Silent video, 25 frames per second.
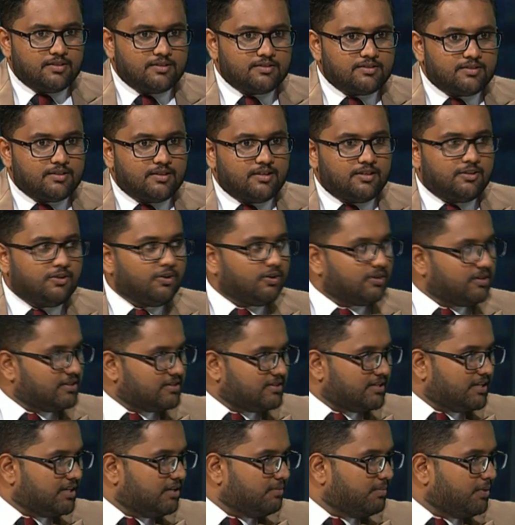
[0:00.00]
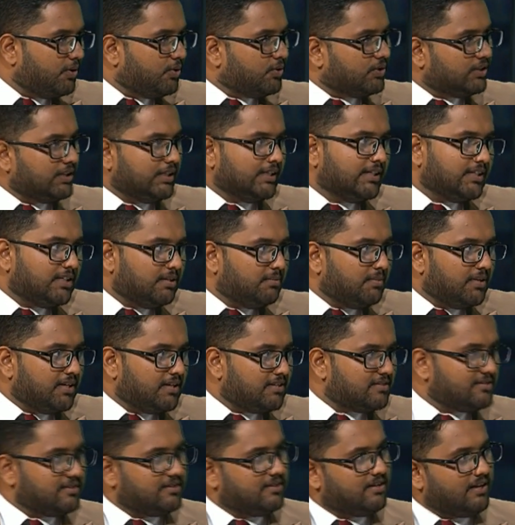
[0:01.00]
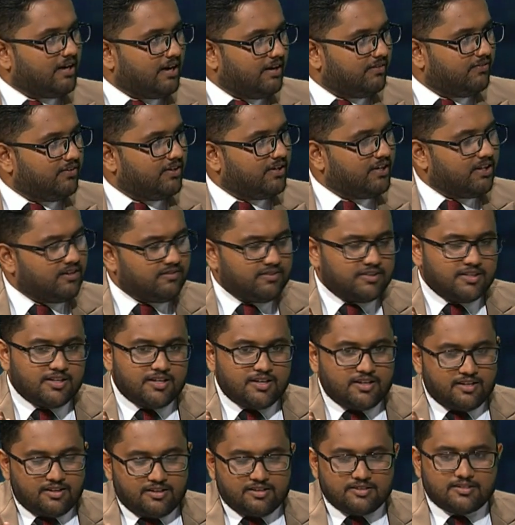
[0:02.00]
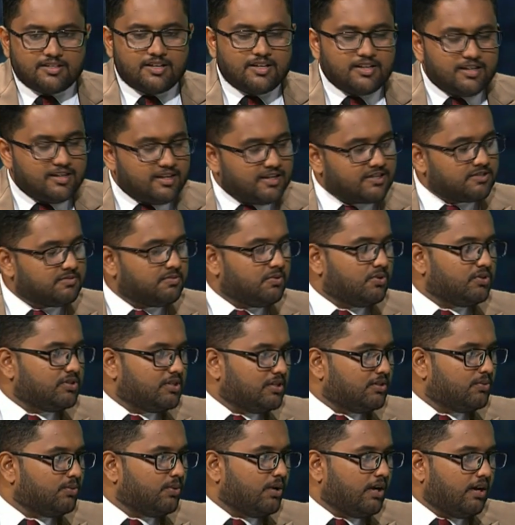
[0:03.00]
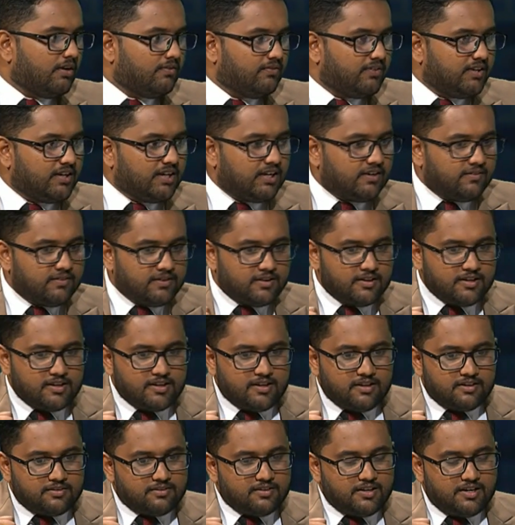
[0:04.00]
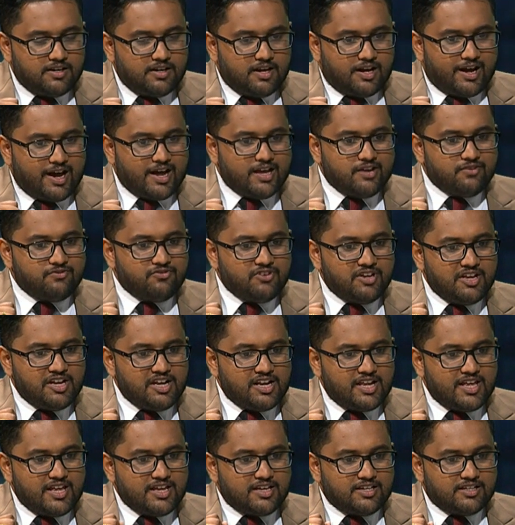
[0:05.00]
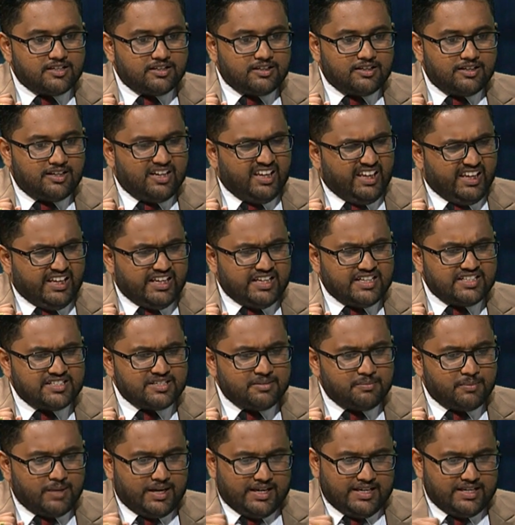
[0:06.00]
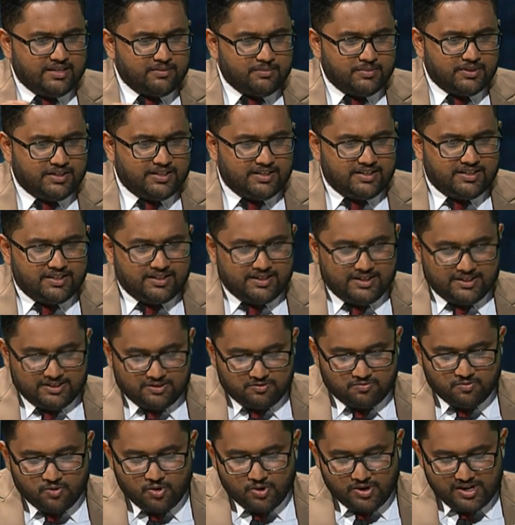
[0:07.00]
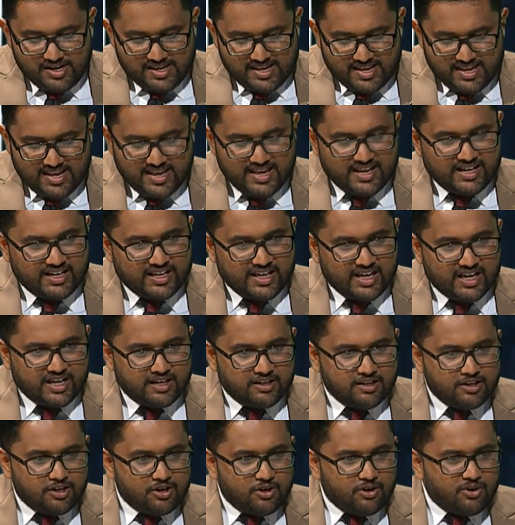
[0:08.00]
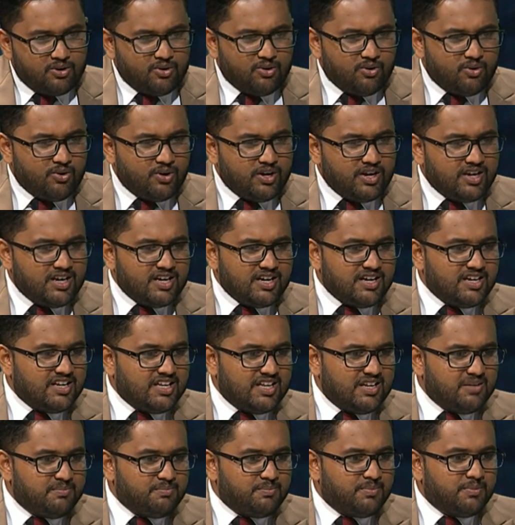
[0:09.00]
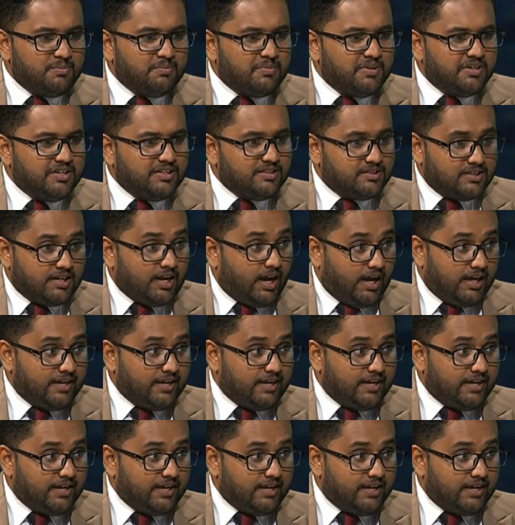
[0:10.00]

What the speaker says: doctor said about 30 minutes, half an hour. As I expose it to half an hour, then I feel like it's a minor burn, a small area, no any deep burns. I